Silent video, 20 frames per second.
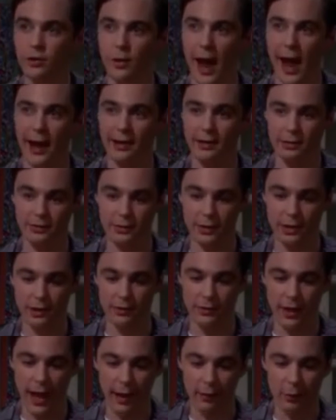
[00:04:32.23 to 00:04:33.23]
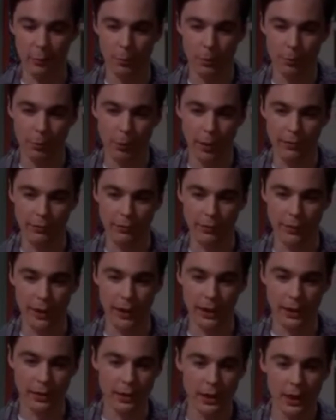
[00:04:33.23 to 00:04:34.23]
from the experiment without
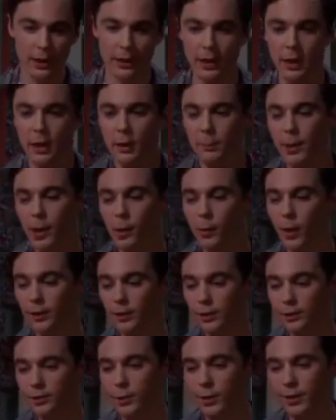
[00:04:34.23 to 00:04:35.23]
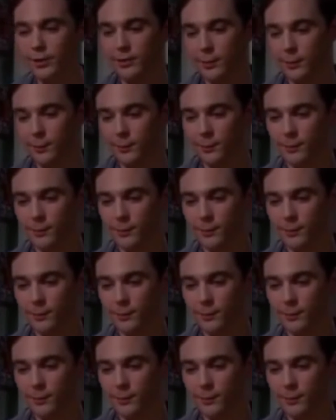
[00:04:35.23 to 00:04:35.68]
discussing their implications.